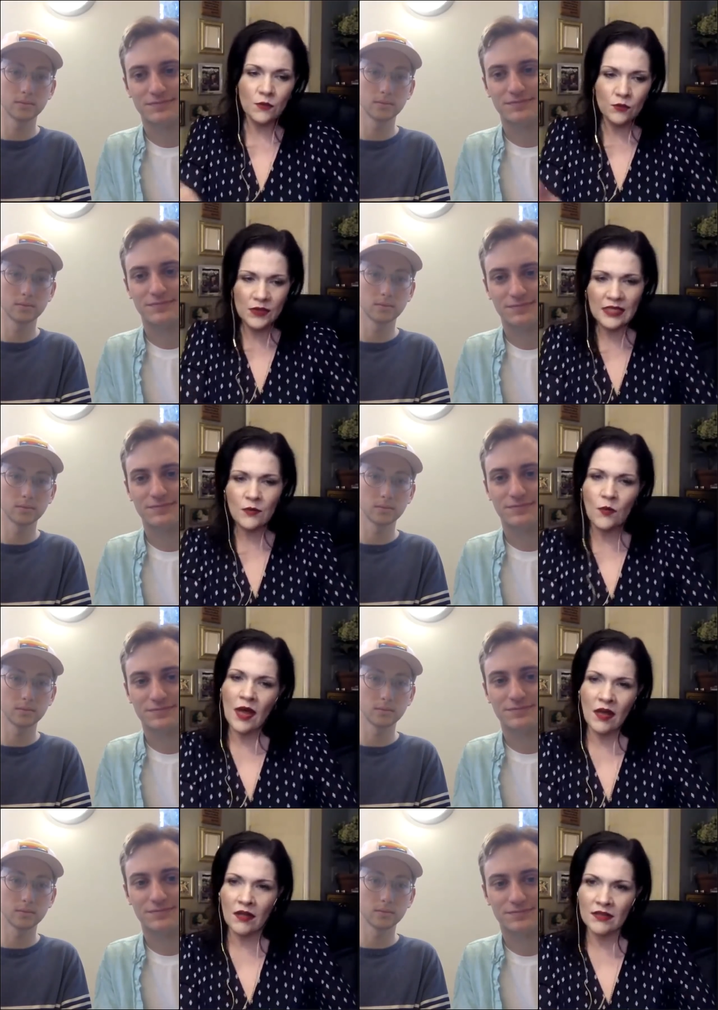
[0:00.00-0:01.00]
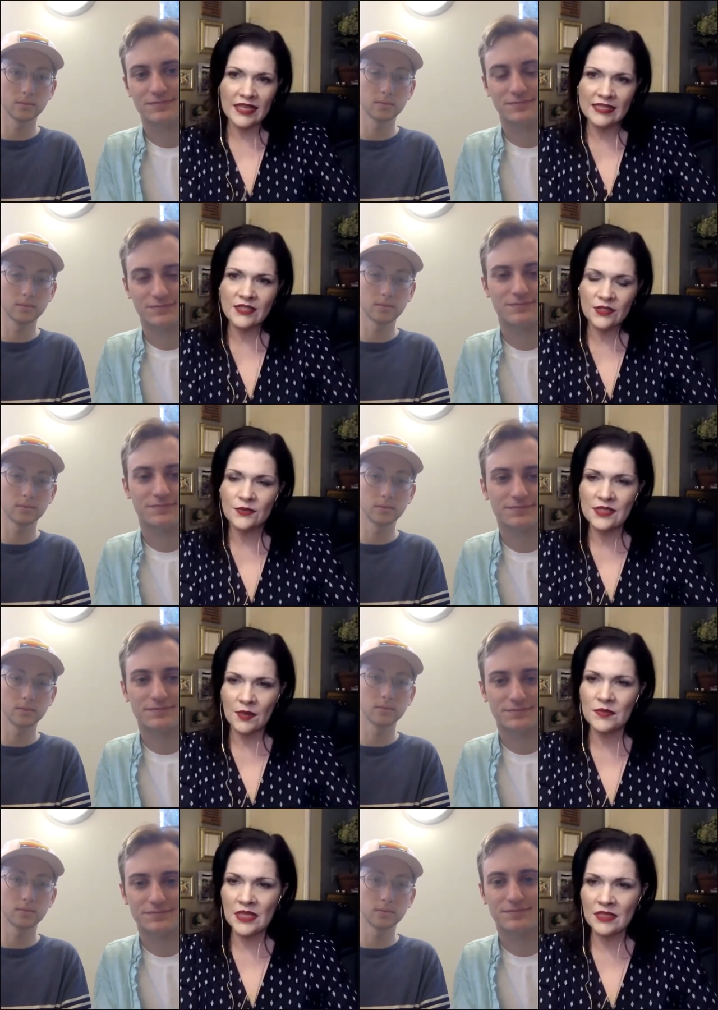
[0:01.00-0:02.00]
Speaker 1: really well into
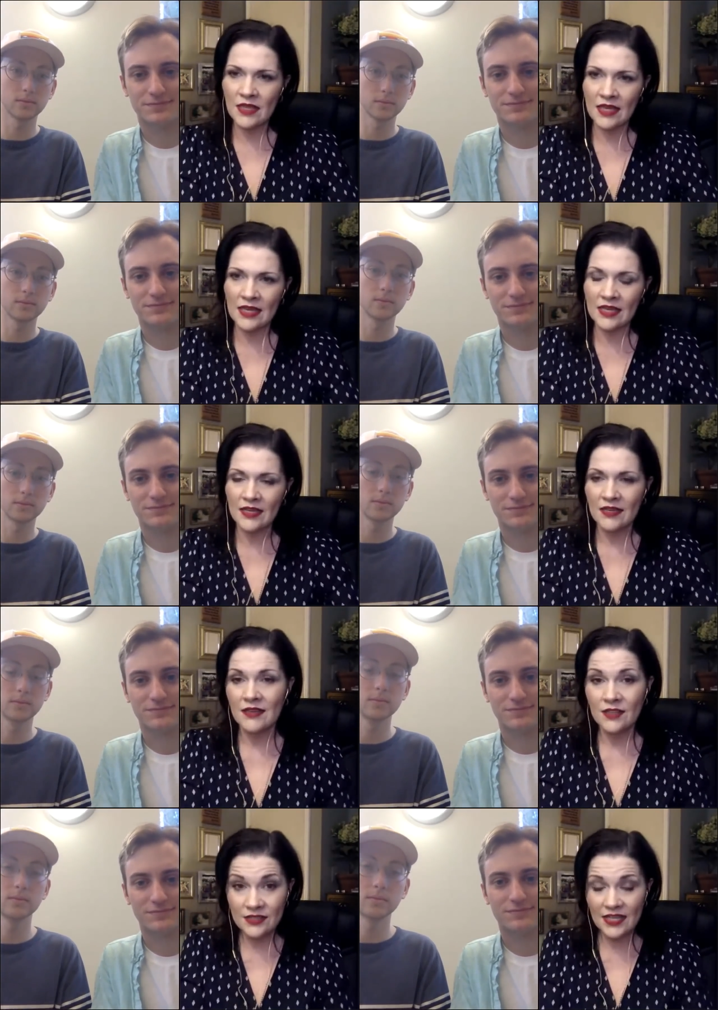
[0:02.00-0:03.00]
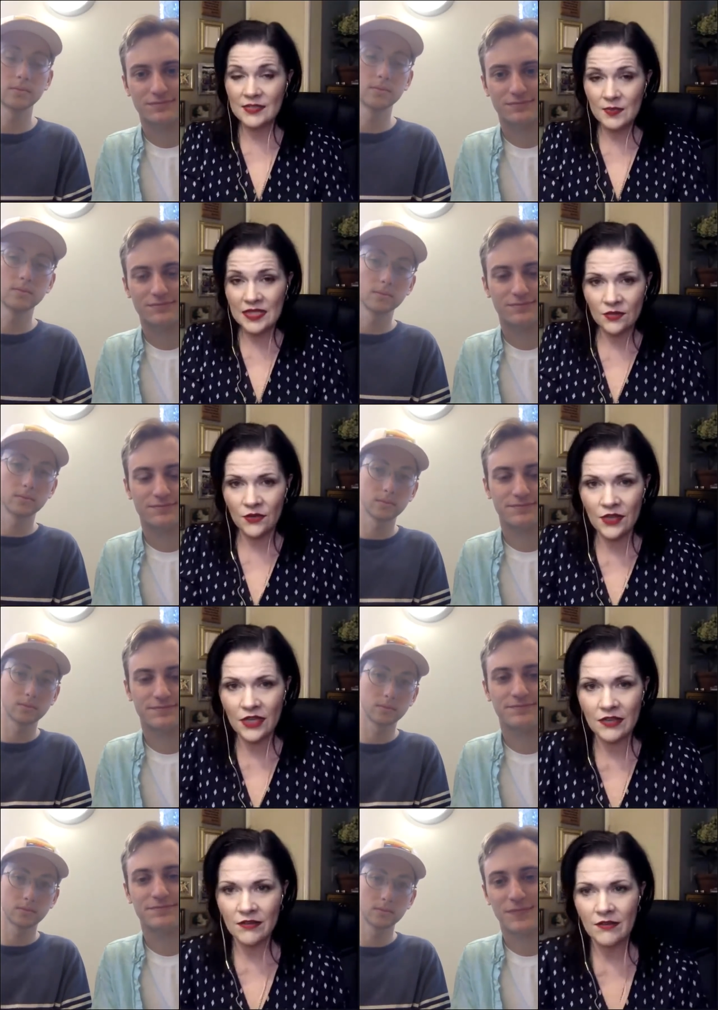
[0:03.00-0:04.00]
something like text-based
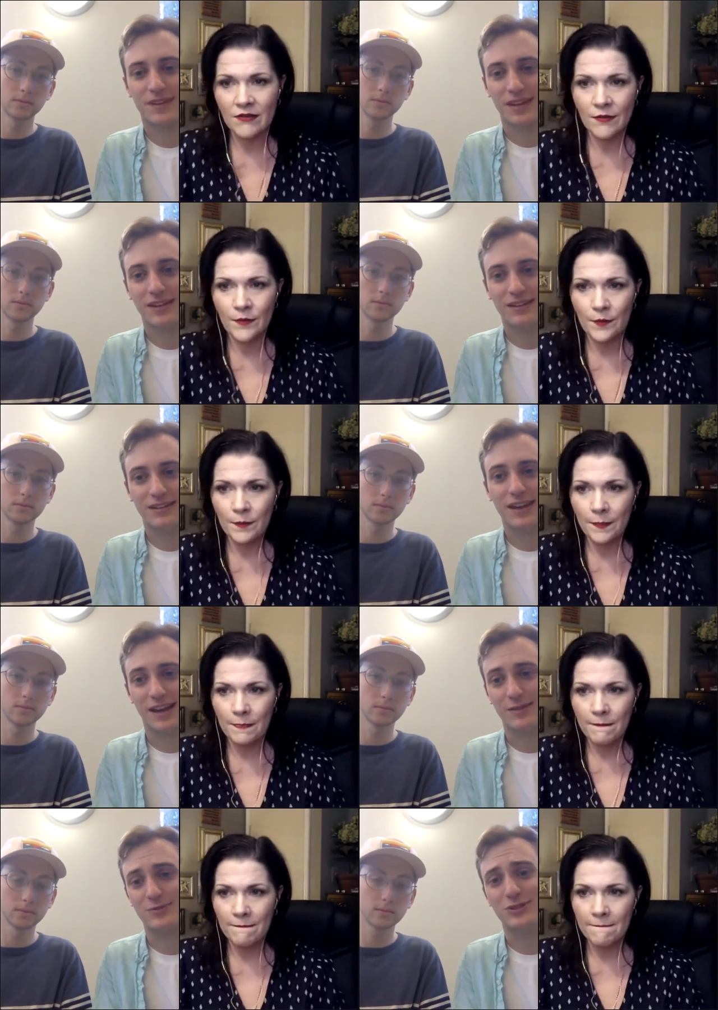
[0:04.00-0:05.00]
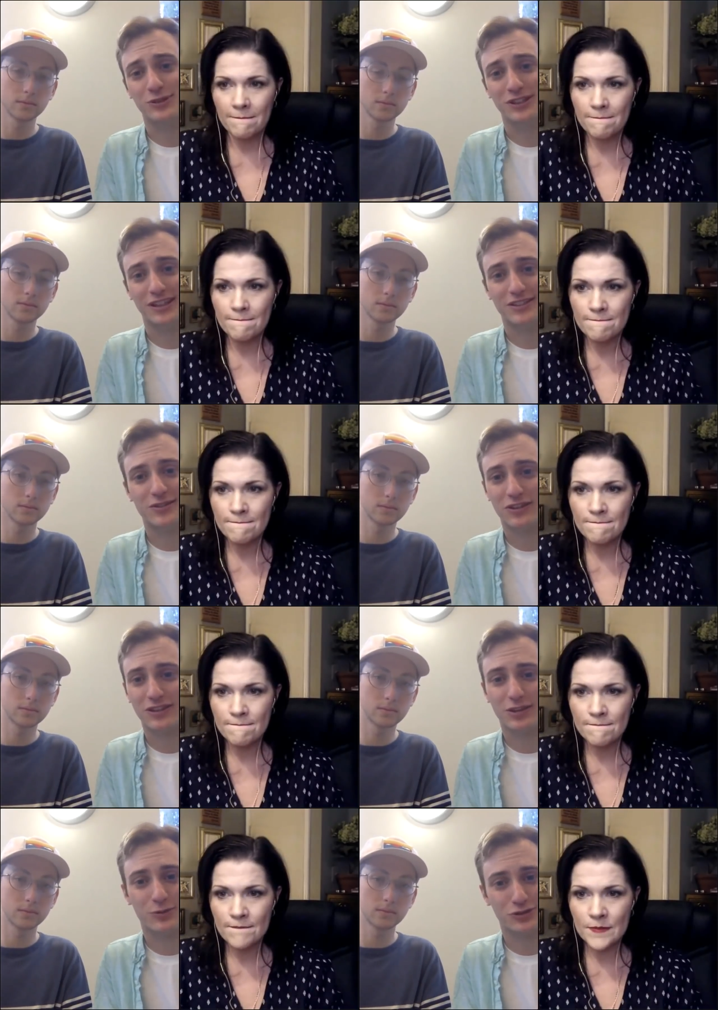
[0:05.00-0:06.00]
learning.
Speaker 2: Yeah, absolutely. And so the
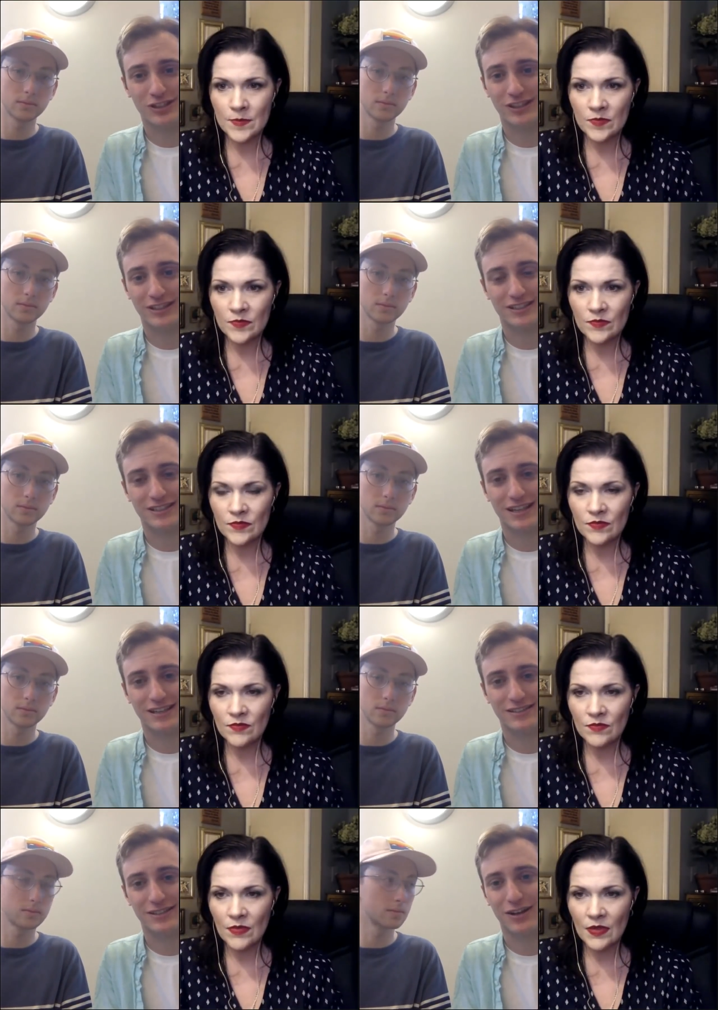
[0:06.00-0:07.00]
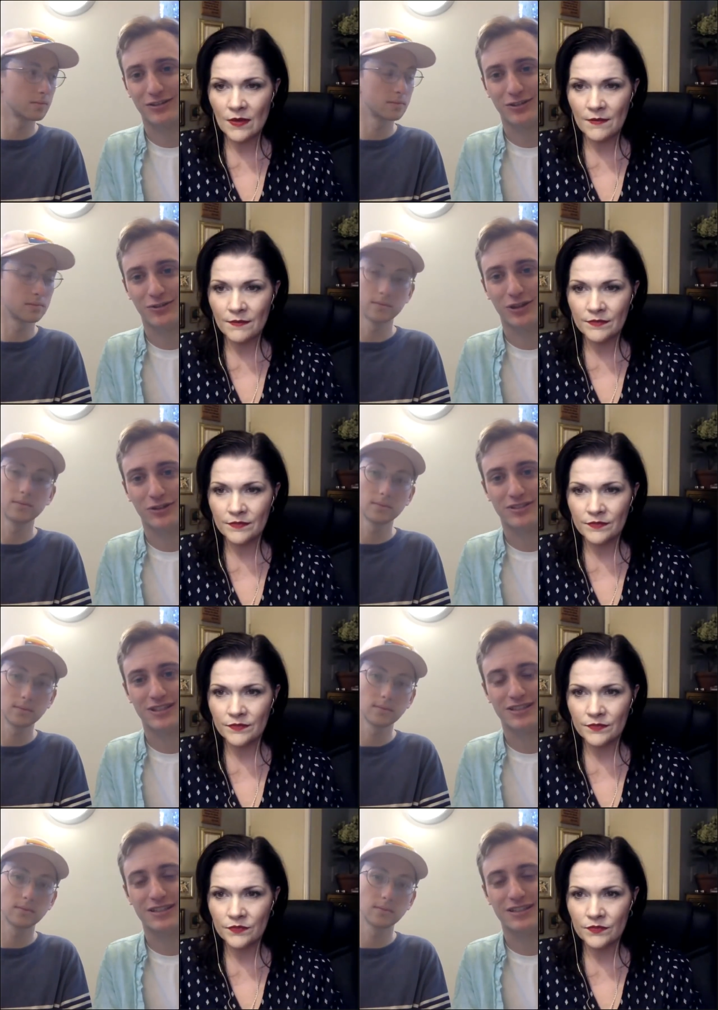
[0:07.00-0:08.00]
thing that we usually like to say to content
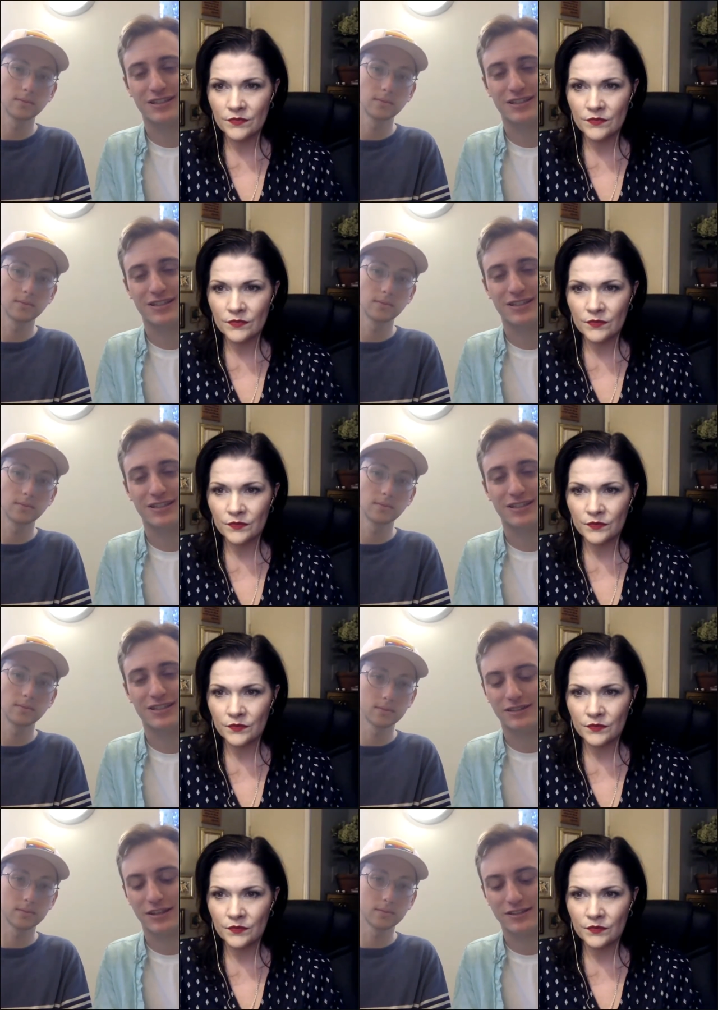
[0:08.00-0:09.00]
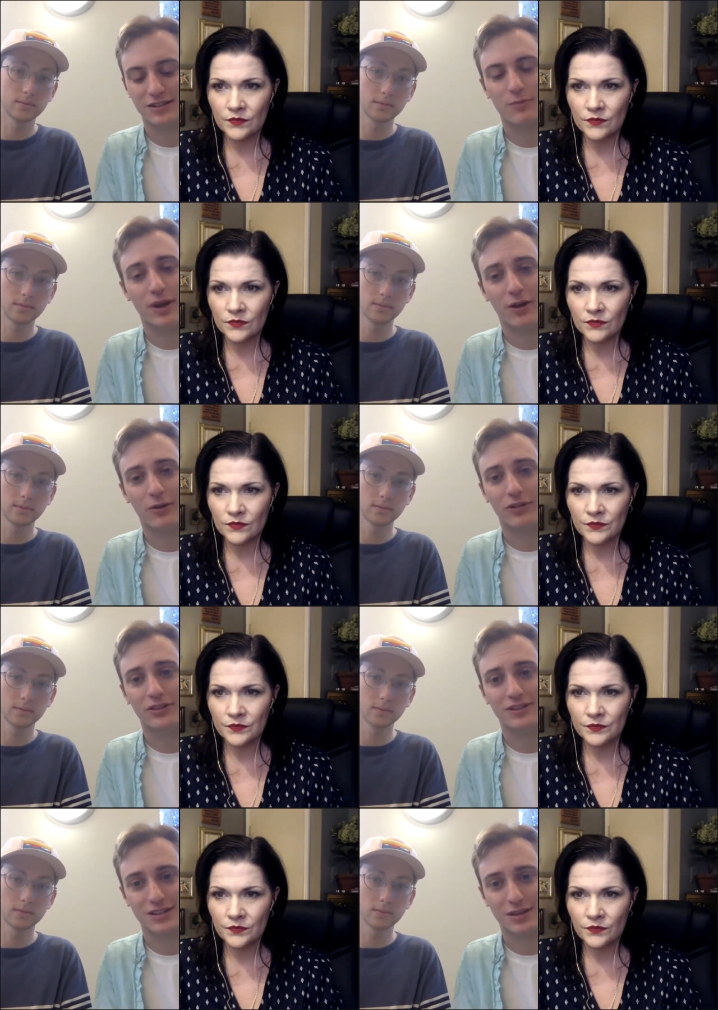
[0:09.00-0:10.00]
creators is that it's really it's less
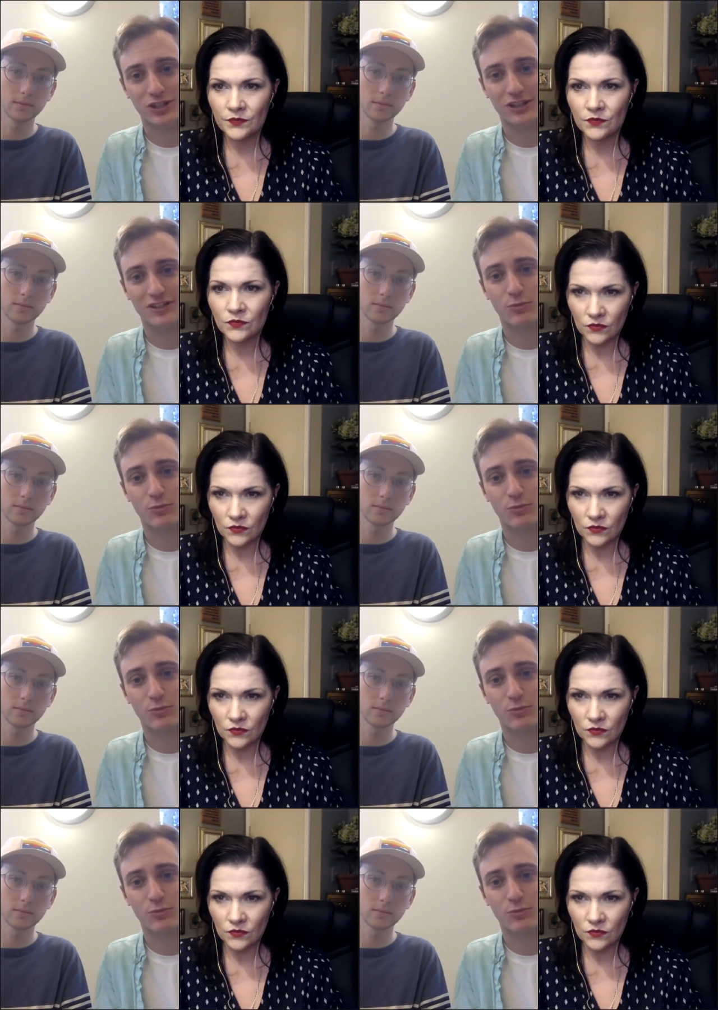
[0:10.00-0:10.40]
about the subject, it's